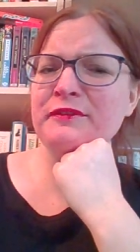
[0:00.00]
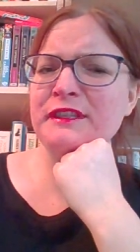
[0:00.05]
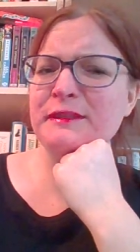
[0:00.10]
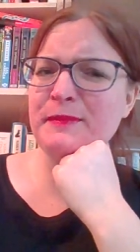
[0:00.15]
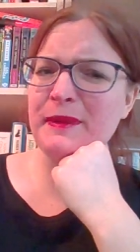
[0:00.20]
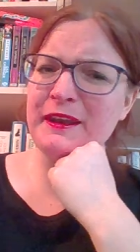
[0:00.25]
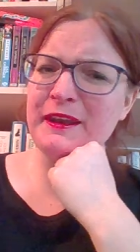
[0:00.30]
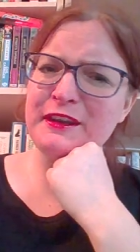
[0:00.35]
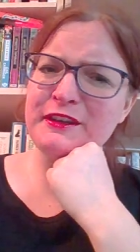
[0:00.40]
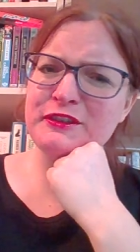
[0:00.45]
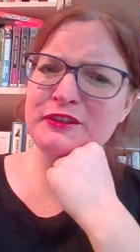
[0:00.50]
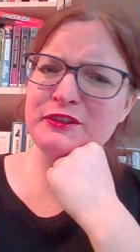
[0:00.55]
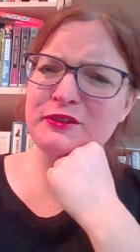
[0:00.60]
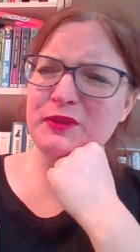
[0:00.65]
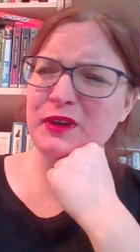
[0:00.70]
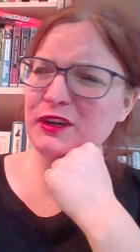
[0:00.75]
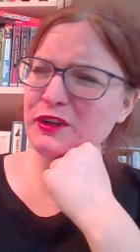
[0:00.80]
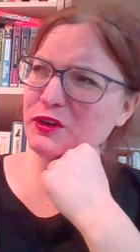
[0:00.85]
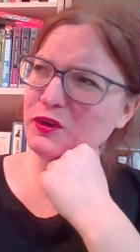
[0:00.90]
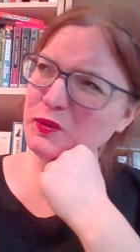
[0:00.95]
Spanish, do
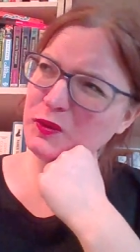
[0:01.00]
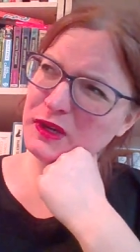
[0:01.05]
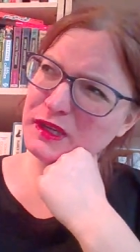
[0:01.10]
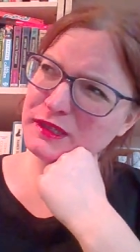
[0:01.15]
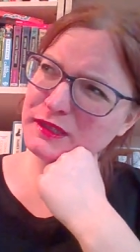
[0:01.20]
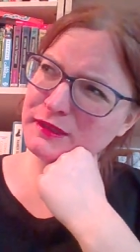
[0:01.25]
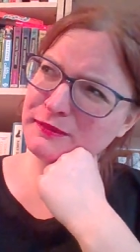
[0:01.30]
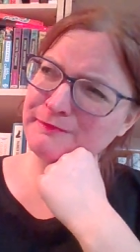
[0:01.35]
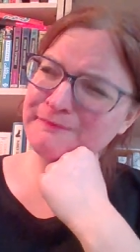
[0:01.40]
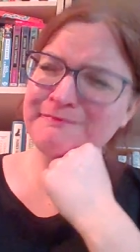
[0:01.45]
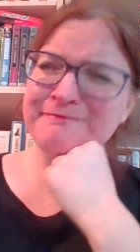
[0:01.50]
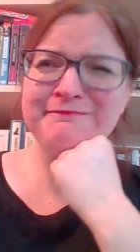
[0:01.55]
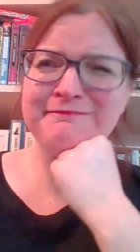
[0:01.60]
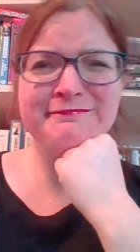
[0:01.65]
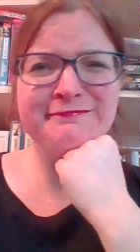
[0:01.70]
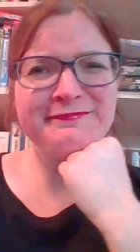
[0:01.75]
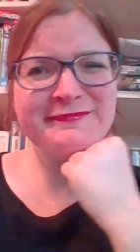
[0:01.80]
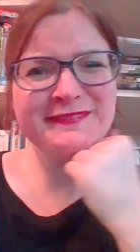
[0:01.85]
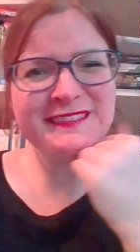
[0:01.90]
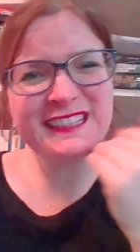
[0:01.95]
I know it?
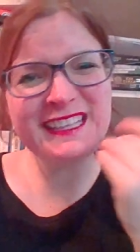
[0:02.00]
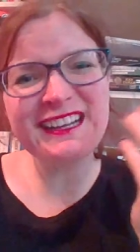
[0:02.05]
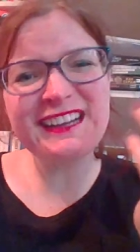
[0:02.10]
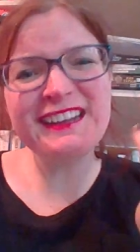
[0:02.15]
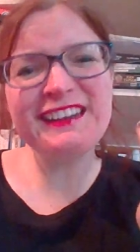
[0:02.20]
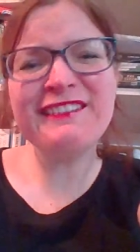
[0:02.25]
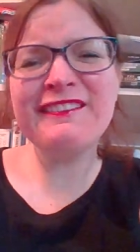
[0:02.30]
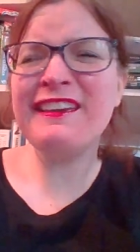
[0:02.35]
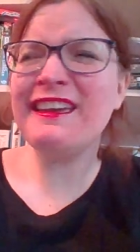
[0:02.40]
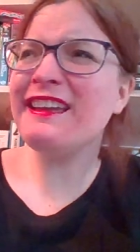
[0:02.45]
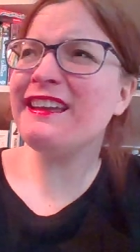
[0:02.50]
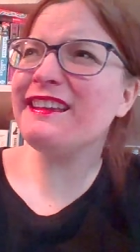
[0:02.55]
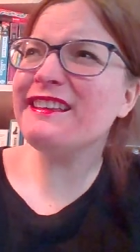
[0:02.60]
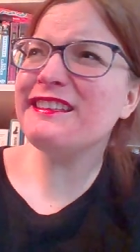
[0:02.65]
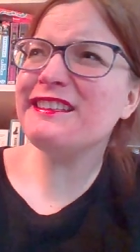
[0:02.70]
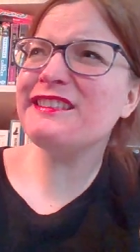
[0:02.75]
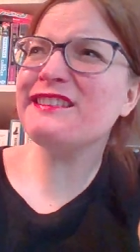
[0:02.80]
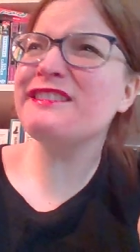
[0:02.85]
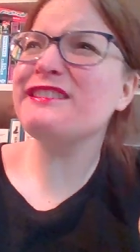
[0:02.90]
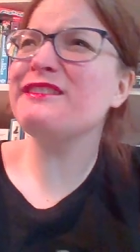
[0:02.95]
Tal
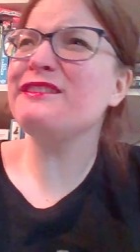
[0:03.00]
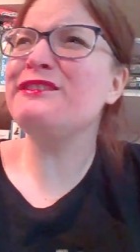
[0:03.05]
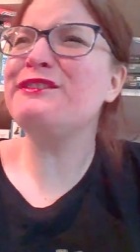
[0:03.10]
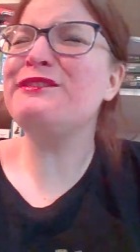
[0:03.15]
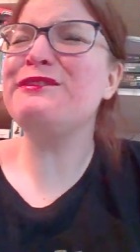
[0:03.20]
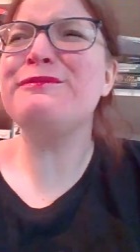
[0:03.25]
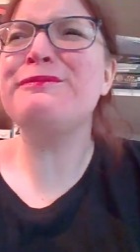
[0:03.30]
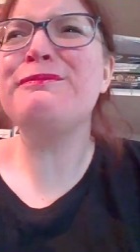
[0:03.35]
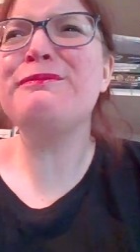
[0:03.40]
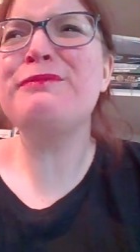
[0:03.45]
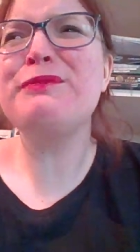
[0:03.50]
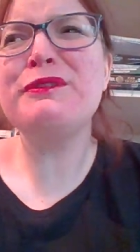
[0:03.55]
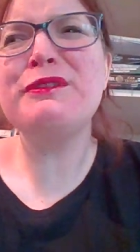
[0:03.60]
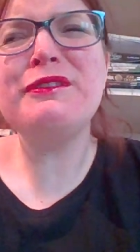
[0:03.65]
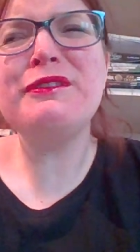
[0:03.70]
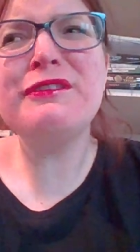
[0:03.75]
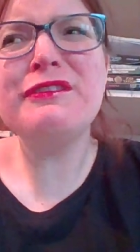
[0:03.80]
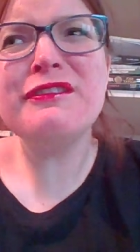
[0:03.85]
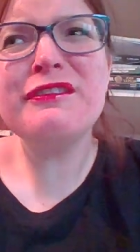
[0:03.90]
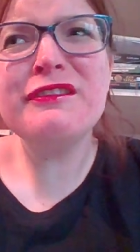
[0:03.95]
vez un
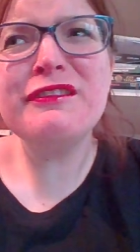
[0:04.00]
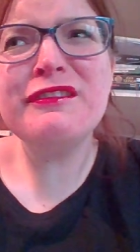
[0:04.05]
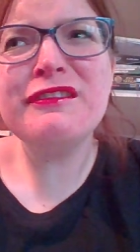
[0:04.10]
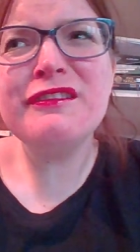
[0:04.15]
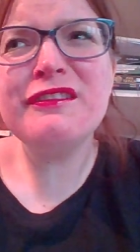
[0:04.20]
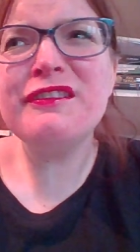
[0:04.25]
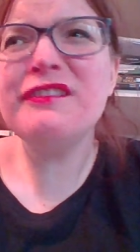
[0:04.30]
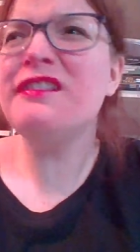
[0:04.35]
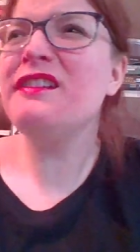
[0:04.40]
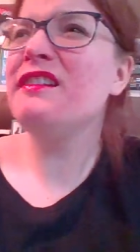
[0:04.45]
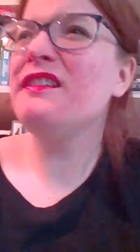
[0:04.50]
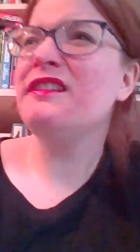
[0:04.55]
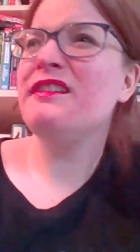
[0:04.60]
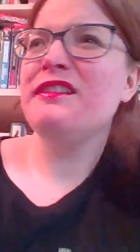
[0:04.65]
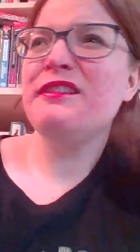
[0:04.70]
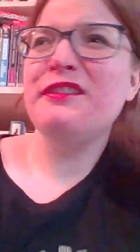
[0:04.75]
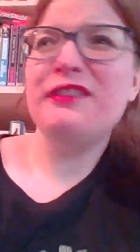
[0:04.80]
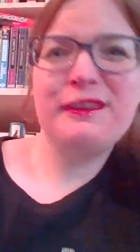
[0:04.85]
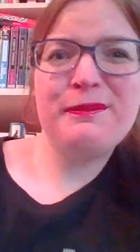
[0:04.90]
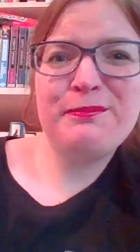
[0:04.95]
poco.
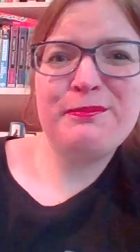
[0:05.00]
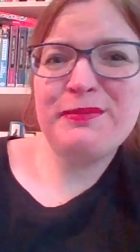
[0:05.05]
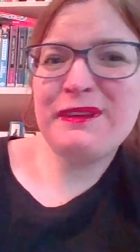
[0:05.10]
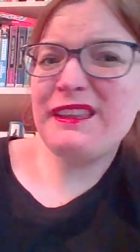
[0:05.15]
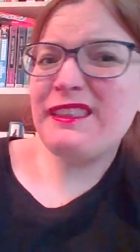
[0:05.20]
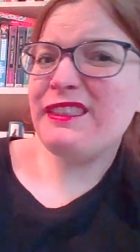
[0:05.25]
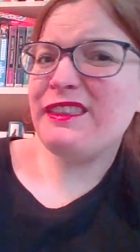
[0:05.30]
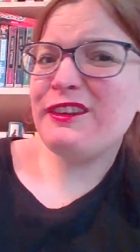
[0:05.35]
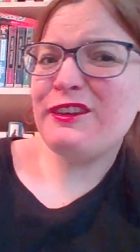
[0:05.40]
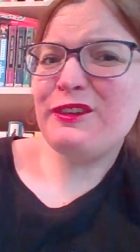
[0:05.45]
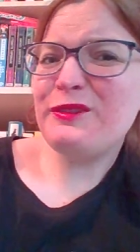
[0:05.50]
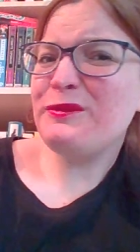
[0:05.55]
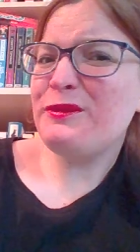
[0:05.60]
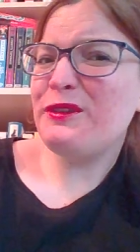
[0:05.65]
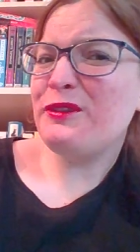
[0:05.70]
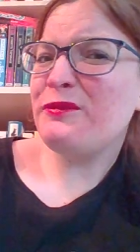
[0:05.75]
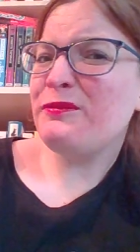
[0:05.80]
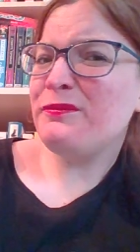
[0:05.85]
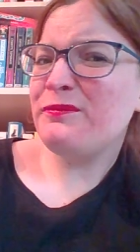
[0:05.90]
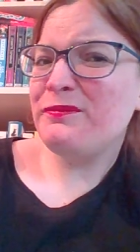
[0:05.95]
Depende
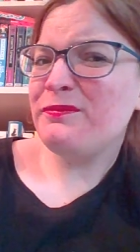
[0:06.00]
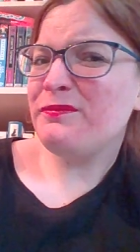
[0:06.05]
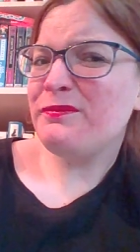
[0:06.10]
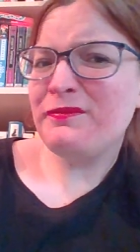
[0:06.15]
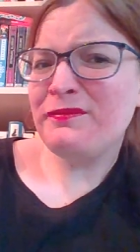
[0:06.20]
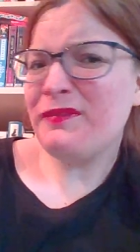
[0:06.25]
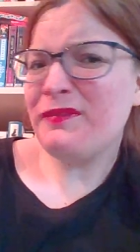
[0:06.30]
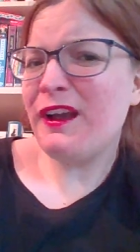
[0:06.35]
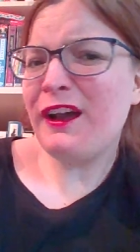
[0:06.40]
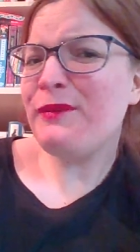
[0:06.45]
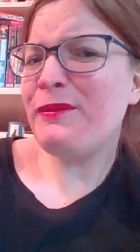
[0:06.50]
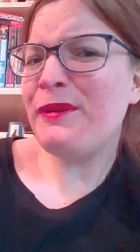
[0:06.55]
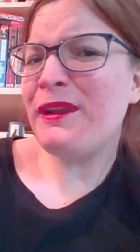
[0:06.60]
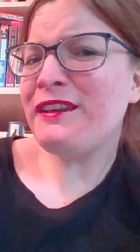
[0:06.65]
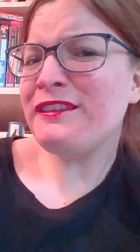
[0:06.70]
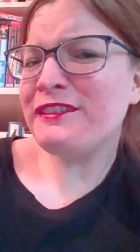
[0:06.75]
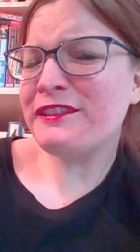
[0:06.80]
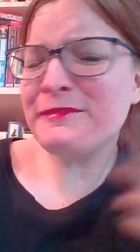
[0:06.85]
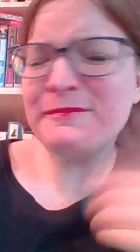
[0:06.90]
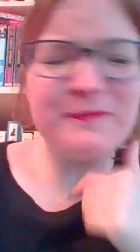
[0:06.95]
como
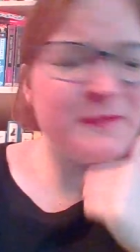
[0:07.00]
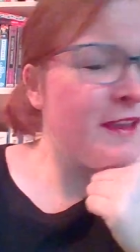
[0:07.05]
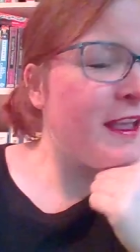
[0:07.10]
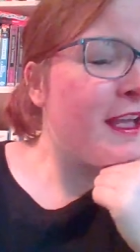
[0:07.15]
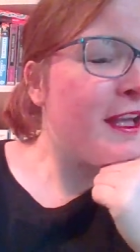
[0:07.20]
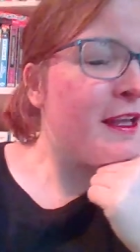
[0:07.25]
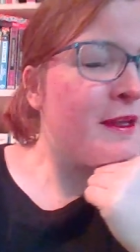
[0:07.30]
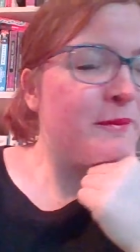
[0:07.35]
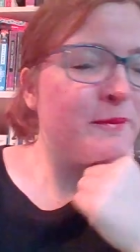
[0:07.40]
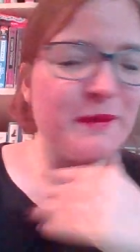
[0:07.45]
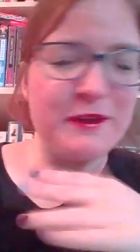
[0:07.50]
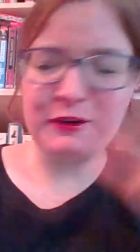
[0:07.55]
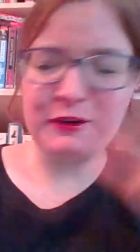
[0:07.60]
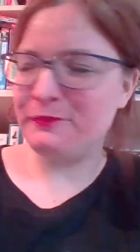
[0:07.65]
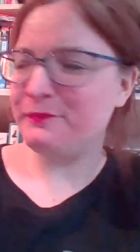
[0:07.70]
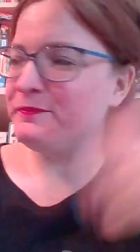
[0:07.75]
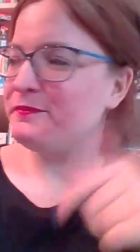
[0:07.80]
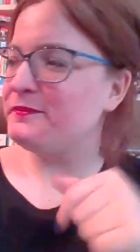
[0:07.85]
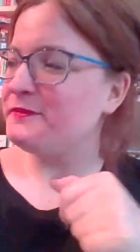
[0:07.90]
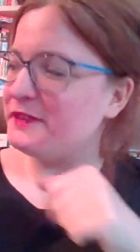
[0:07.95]
hablas. I
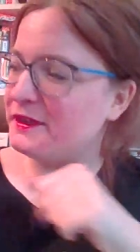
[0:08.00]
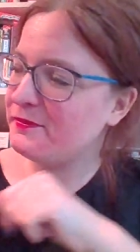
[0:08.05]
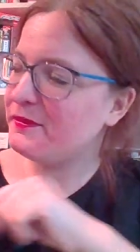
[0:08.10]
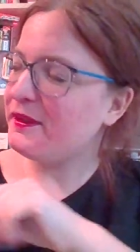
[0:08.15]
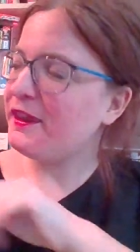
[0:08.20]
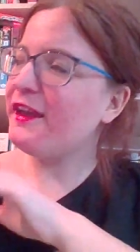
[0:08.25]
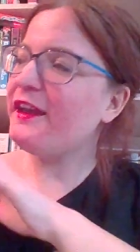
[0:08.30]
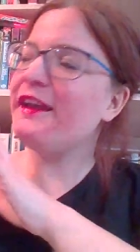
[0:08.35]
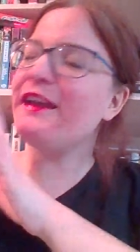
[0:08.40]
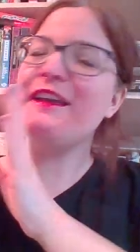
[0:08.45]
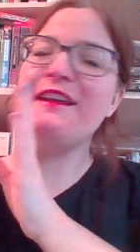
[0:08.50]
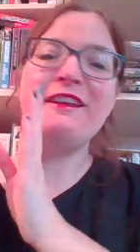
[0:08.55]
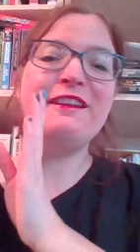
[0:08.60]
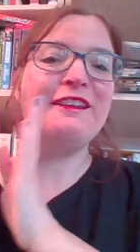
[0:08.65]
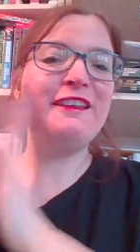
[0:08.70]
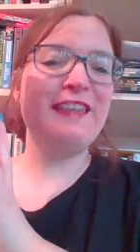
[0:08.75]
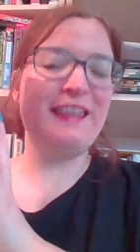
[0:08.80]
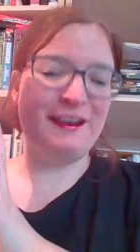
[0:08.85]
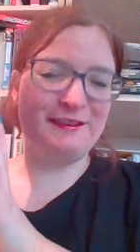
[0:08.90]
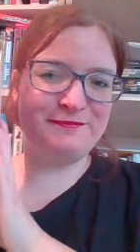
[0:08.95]
don't see. Uh,
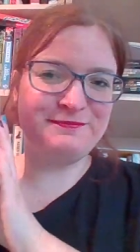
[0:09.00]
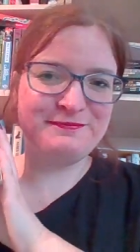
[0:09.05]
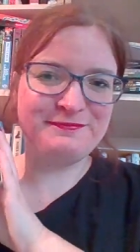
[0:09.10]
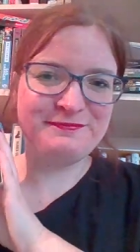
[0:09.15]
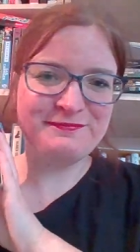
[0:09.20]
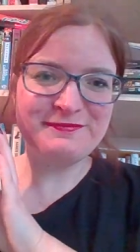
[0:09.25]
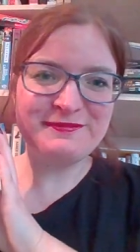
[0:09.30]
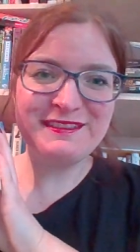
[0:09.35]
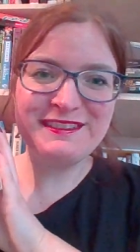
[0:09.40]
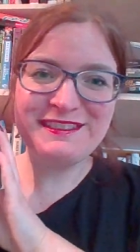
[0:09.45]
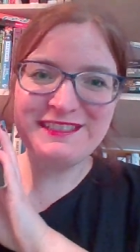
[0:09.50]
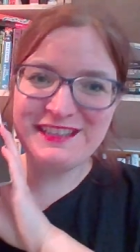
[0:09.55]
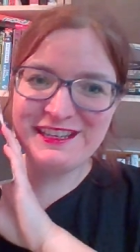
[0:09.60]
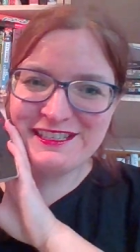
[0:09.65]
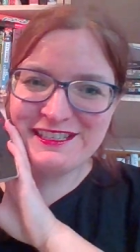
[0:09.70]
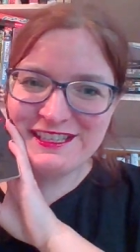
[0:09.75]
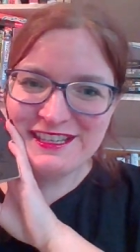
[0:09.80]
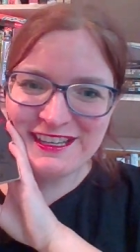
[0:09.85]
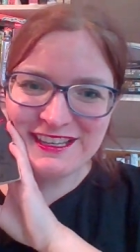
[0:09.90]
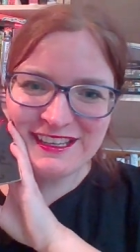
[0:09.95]
yeah.
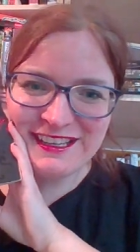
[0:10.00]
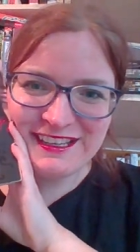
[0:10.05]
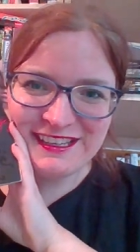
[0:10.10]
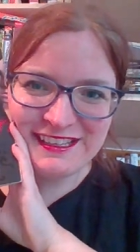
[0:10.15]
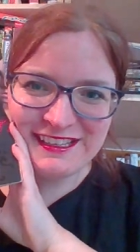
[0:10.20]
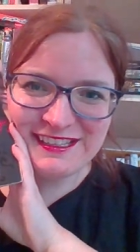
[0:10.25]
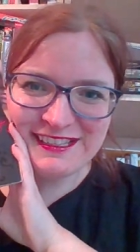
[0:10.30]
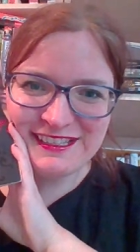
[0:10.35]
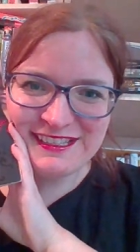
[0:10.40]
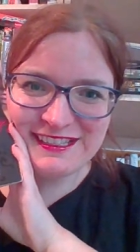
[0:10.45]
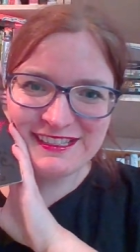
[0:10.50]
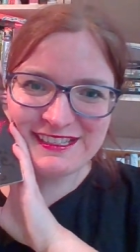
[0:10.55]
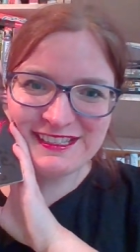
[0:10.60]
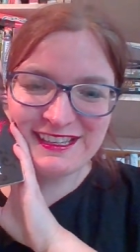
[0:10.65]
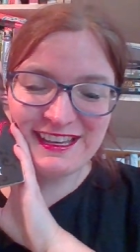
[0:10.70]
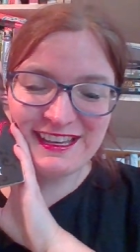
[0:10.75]
Jesse, he's,